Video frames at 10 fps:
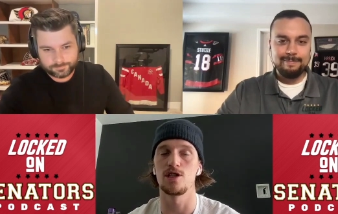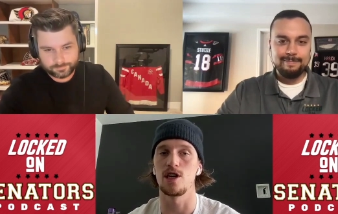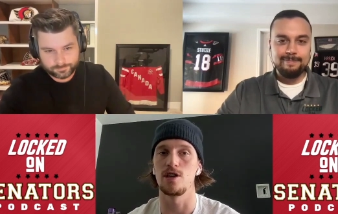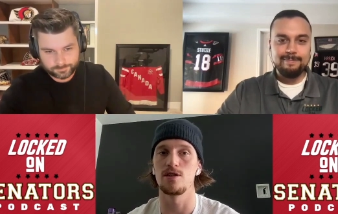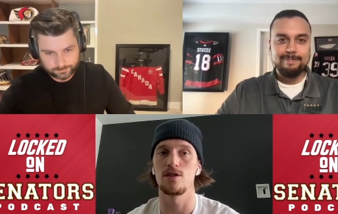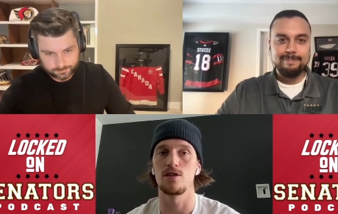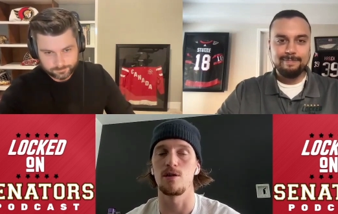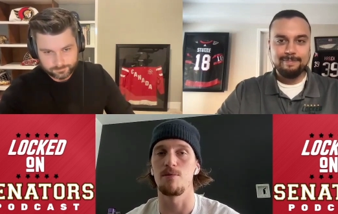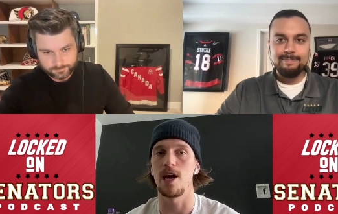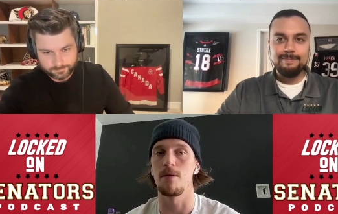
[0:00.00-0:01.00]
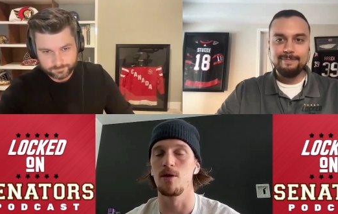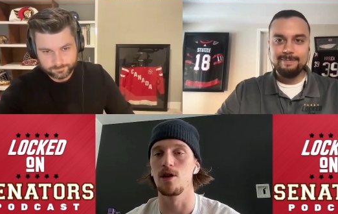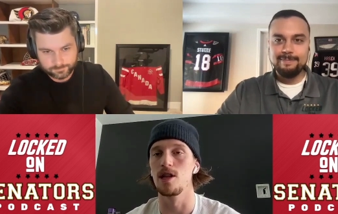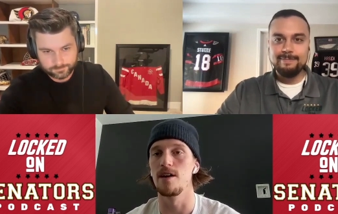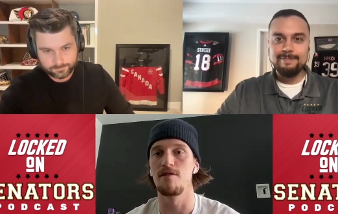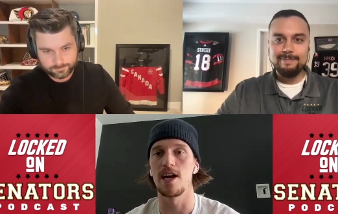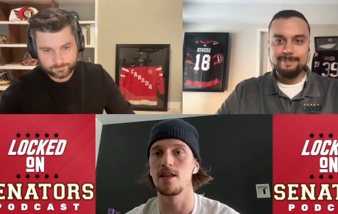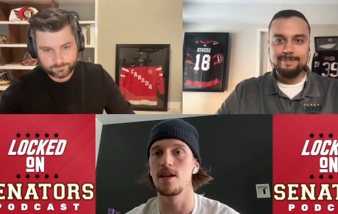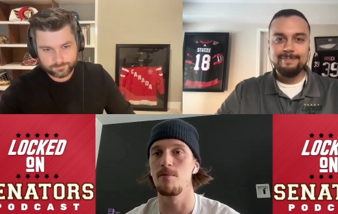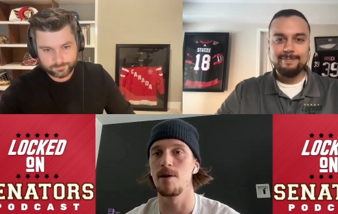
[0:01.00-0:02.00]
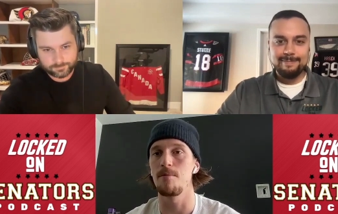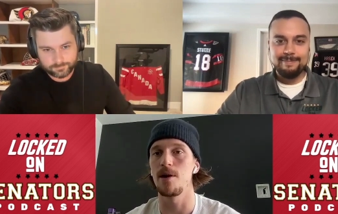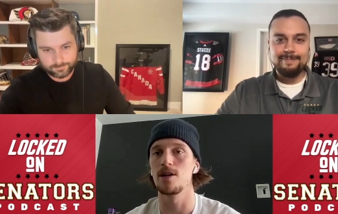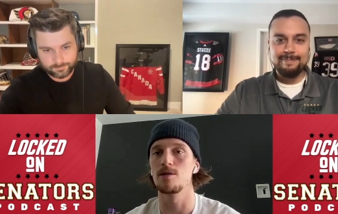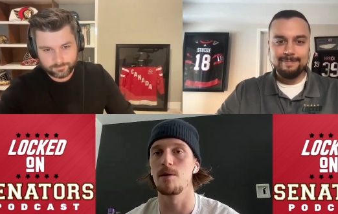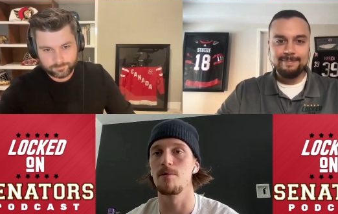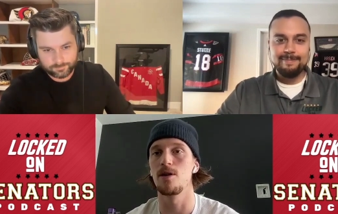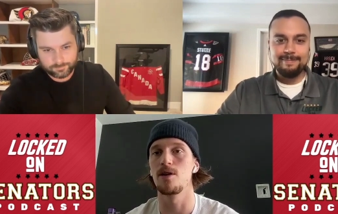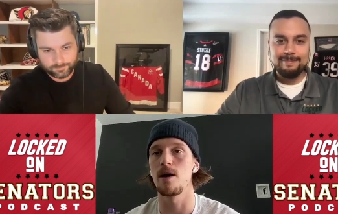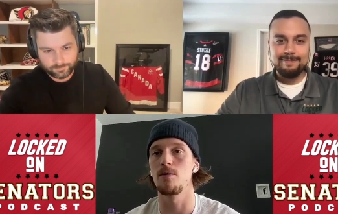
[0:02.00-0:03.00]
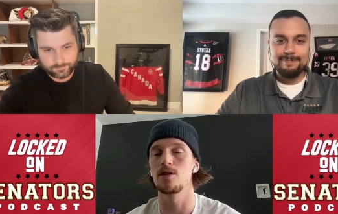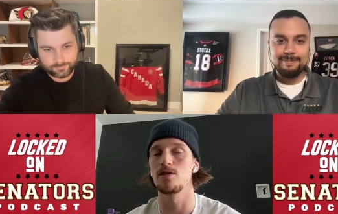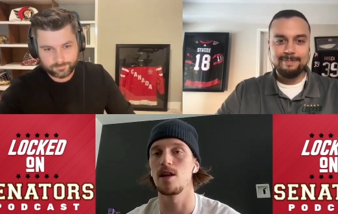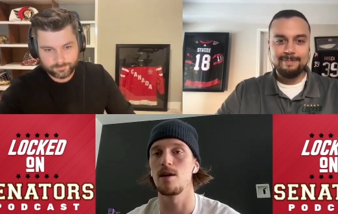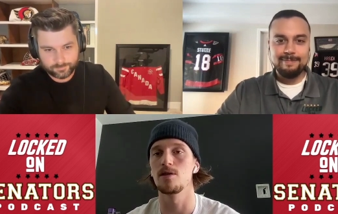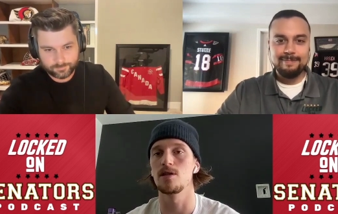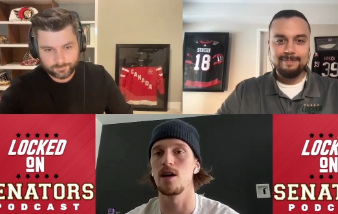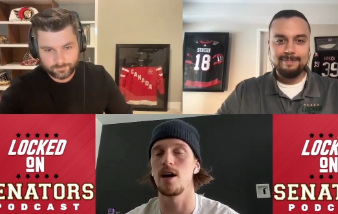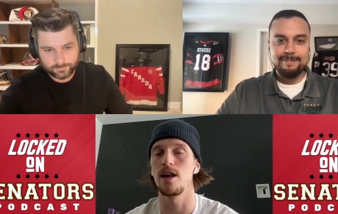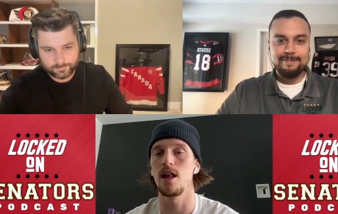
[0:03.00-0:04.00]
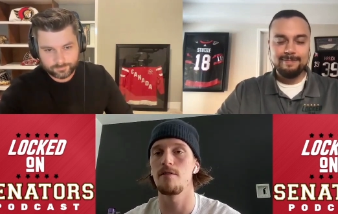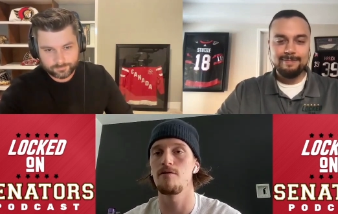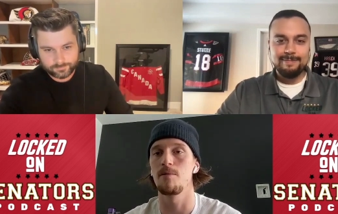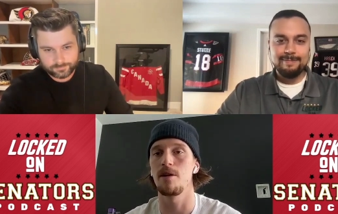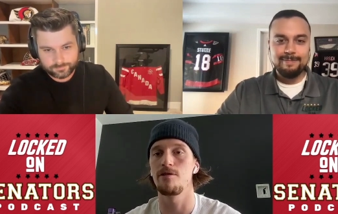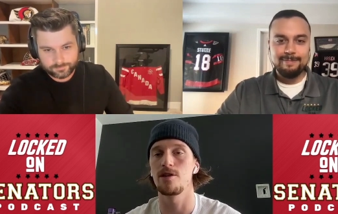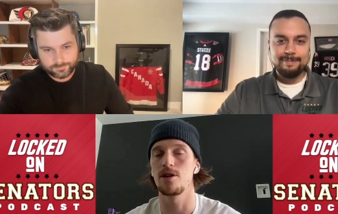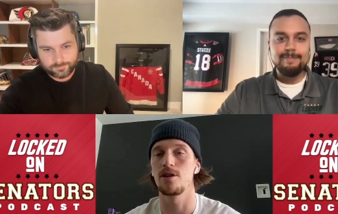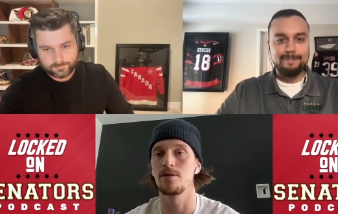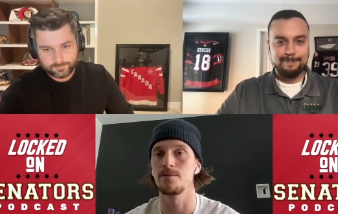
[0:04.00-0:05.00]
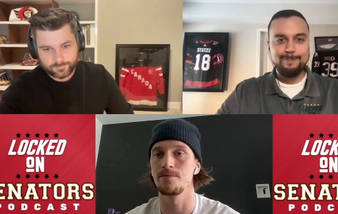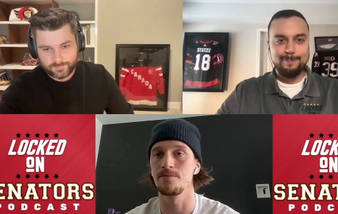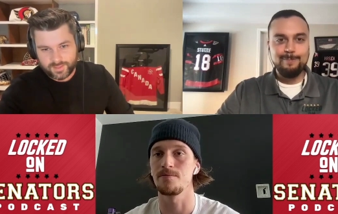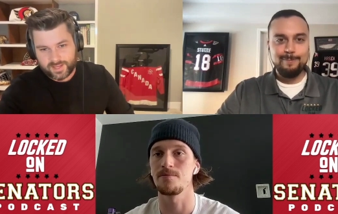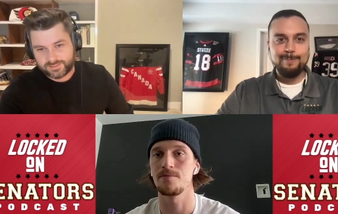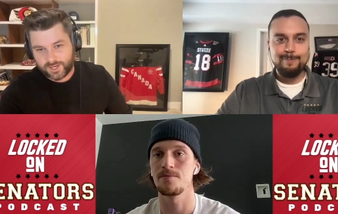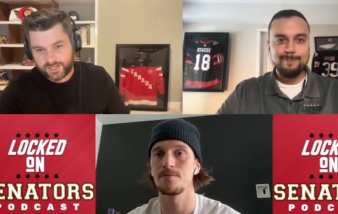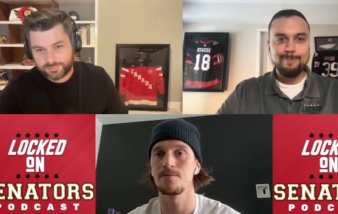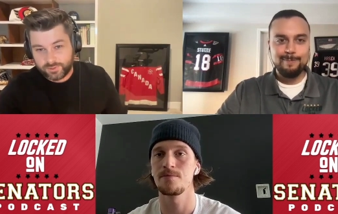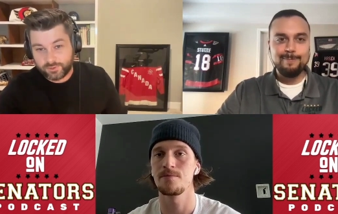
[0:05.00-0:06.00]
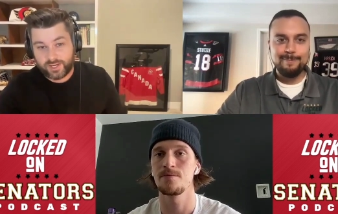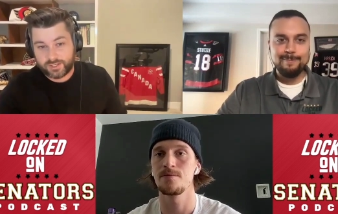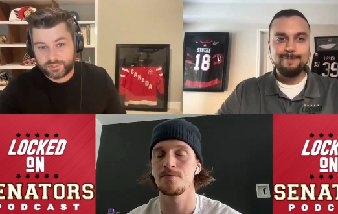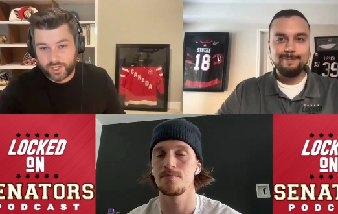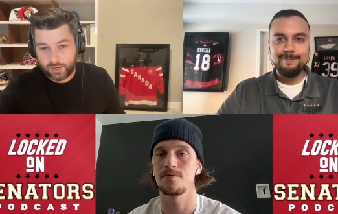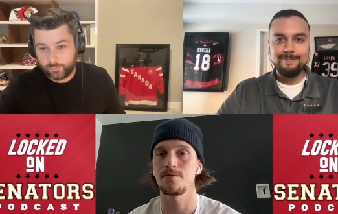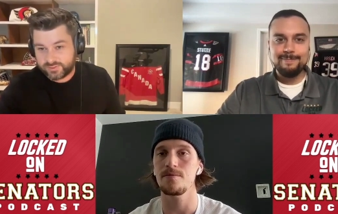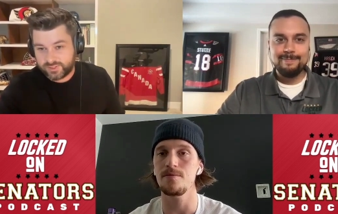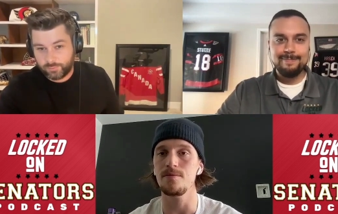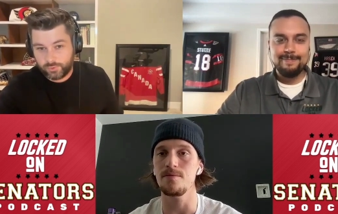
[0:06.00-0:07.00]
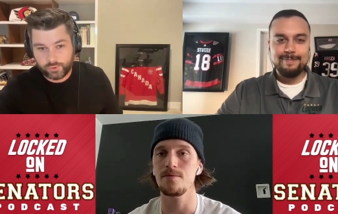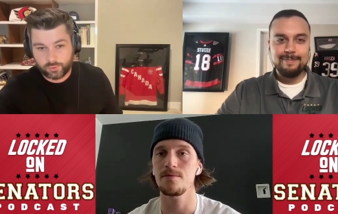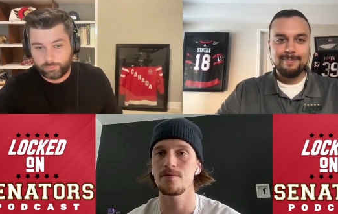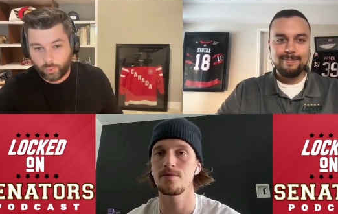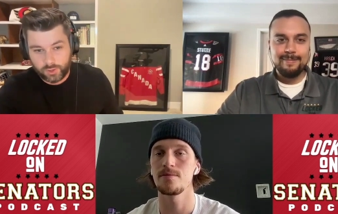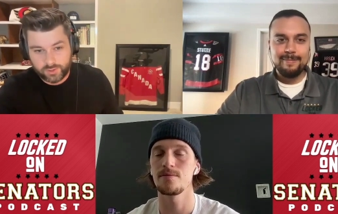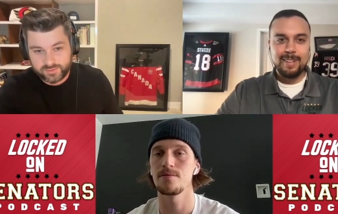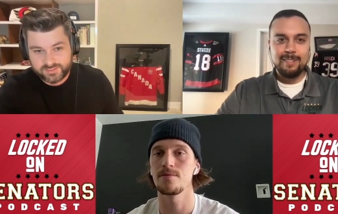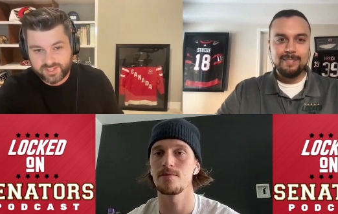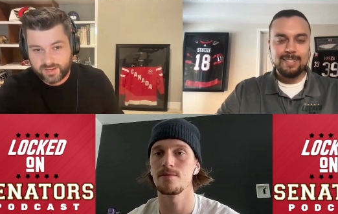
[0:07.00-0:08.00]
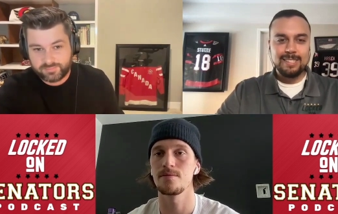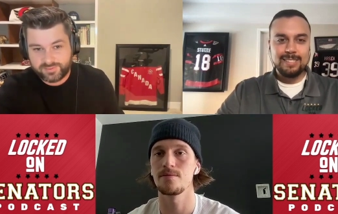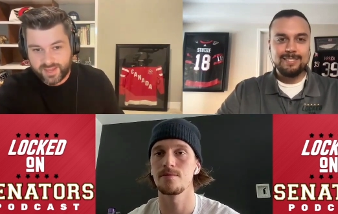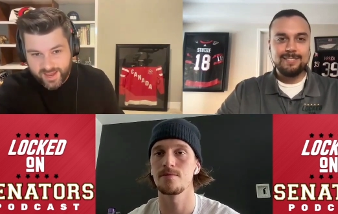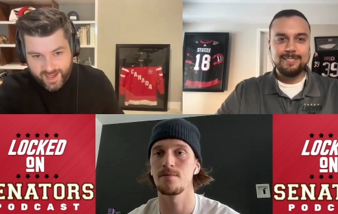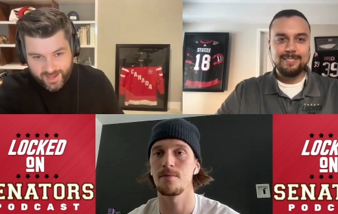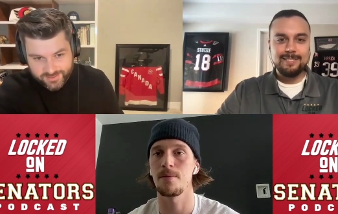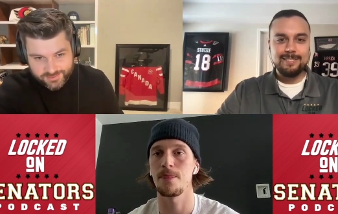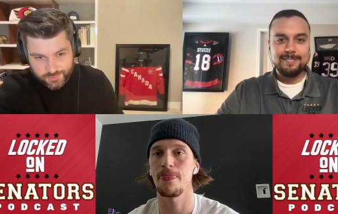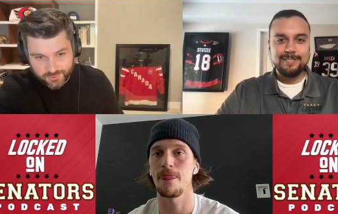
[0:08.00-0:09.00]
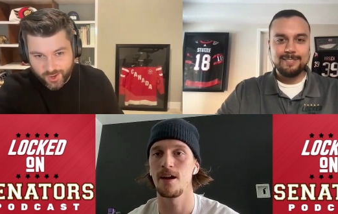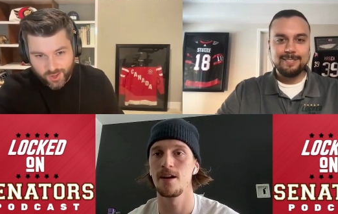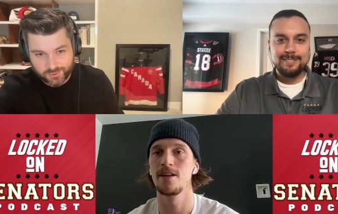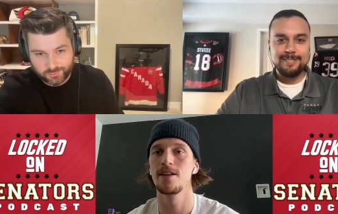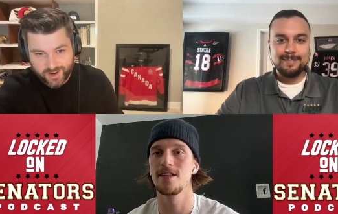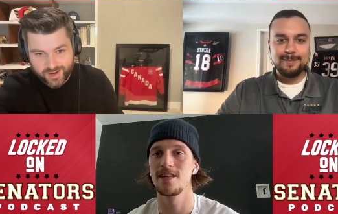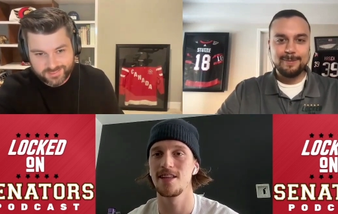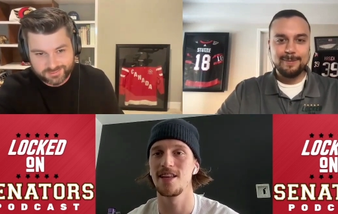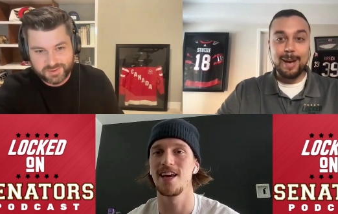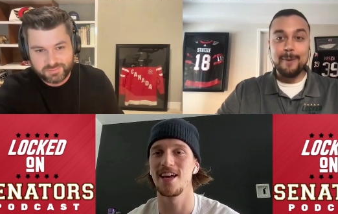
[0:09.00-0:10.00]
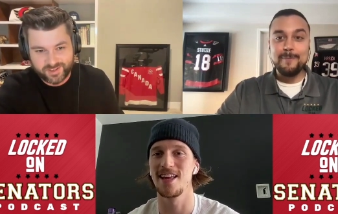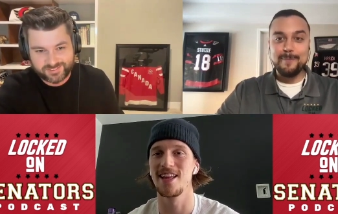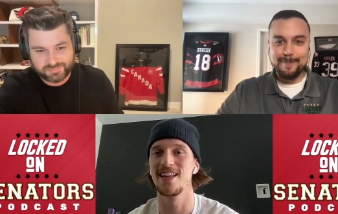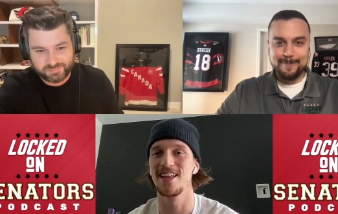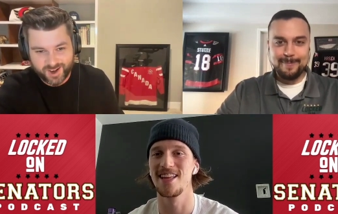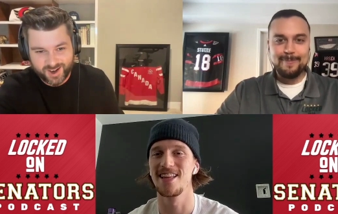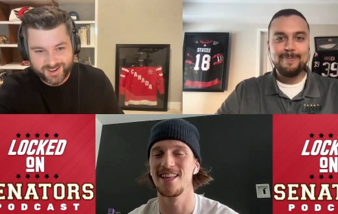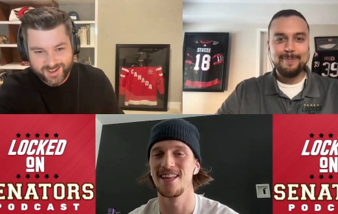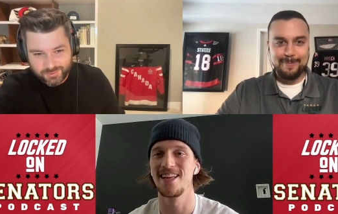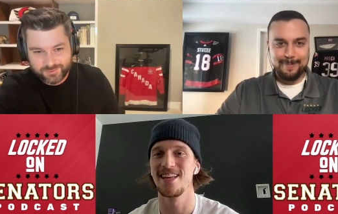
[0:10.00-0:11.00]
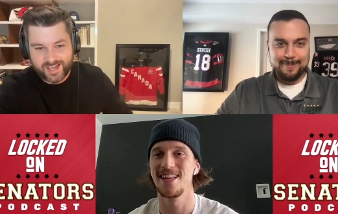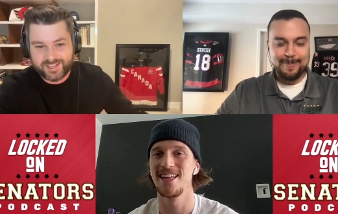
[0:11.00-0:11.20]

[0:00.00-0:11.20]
Speaker 1: just to to be able to live that day, my parents, my brother, that was that was the highlight for me for sure.
Speaker 2: That's awesome, and you get to share it with someone who you're born on the same day as you and Colin White, three yeah, picks apart. Was